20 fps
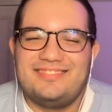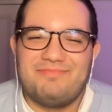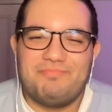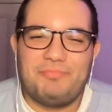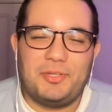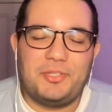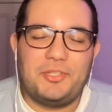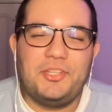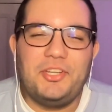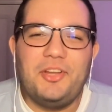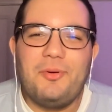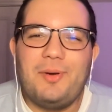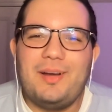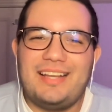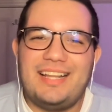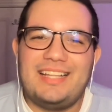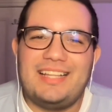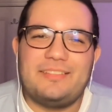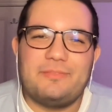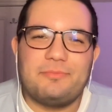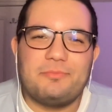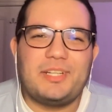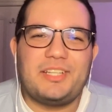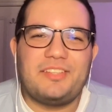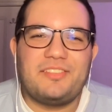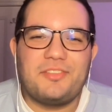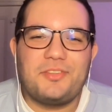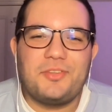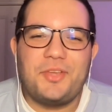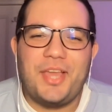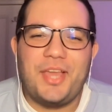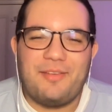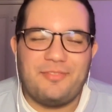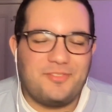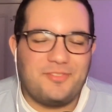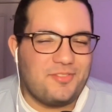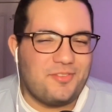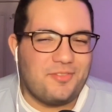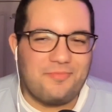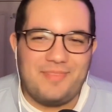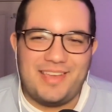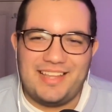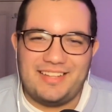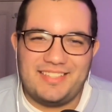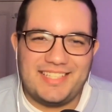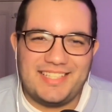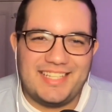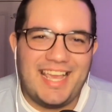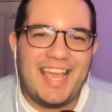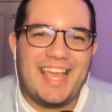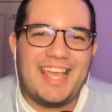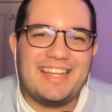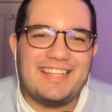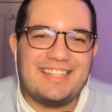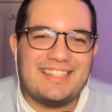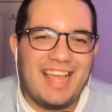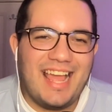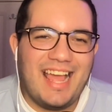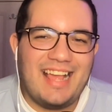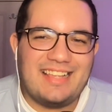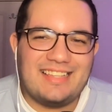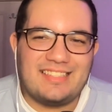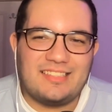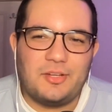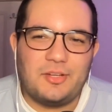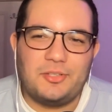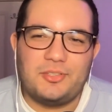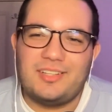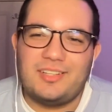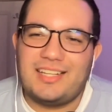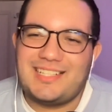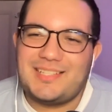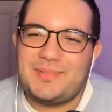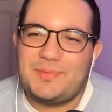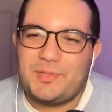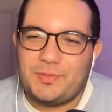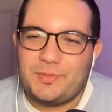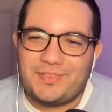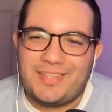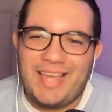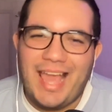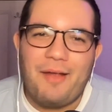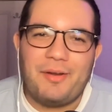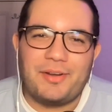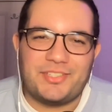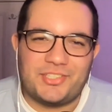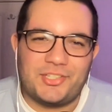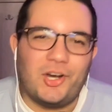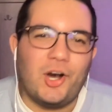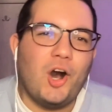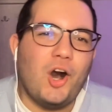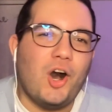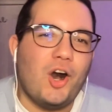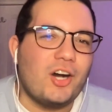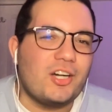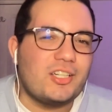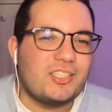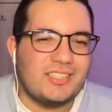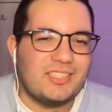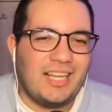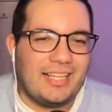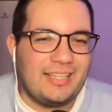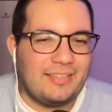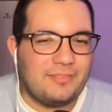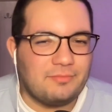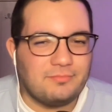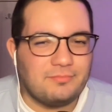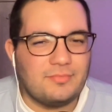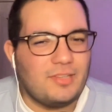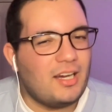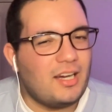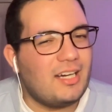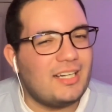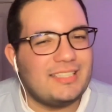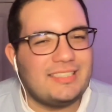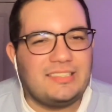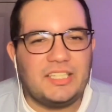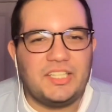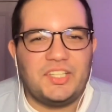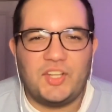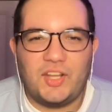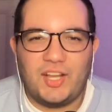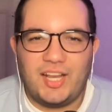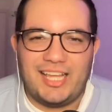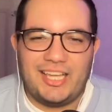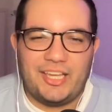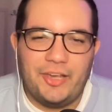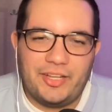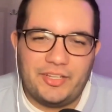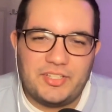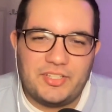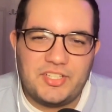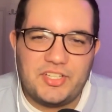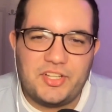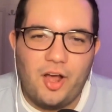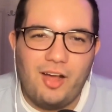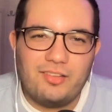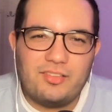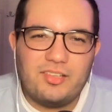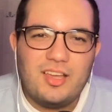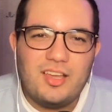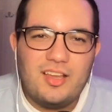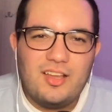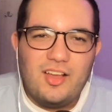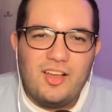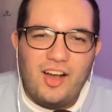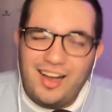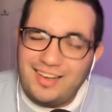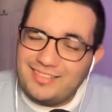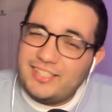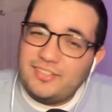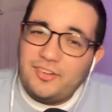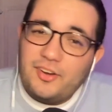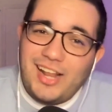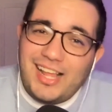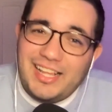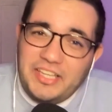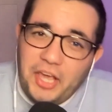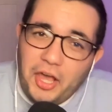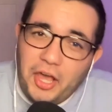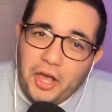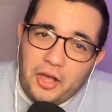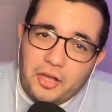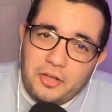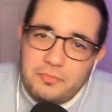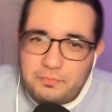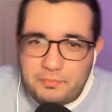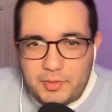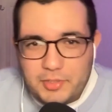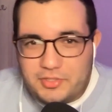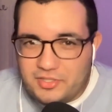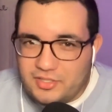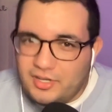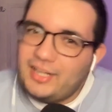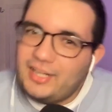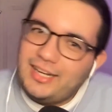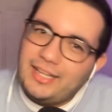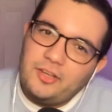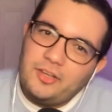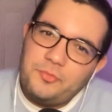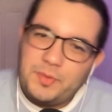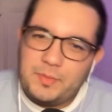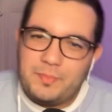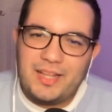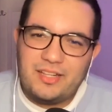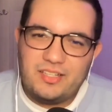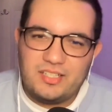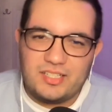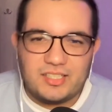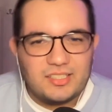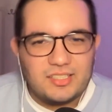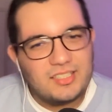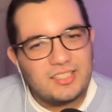But you know what? Like, we do have to admit, Kate has gone on like some sort of character arc. Like, I did not like her at the start. I still don't like her, but I like her a bit better.